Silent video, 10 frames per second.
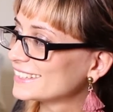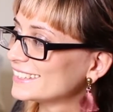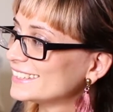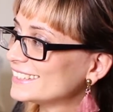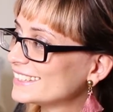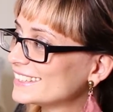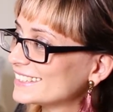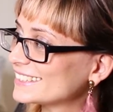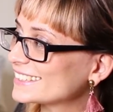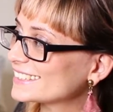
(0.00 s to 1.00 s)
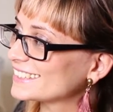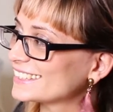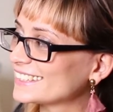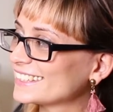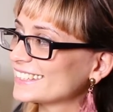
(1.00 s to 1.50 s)

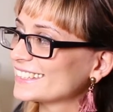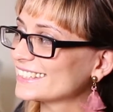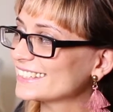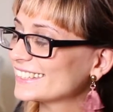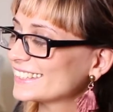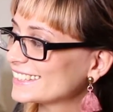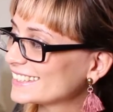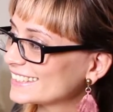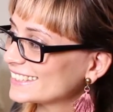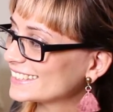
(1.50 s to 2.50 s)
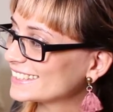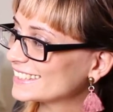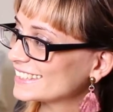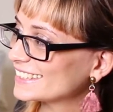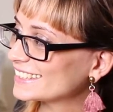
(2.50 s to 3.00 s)

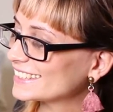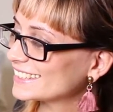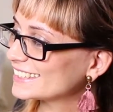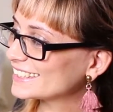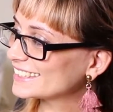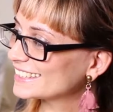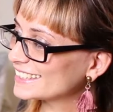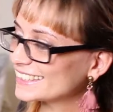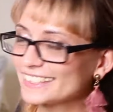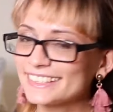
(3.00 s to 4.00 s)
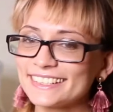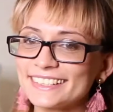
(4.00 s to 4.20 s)
[no speech]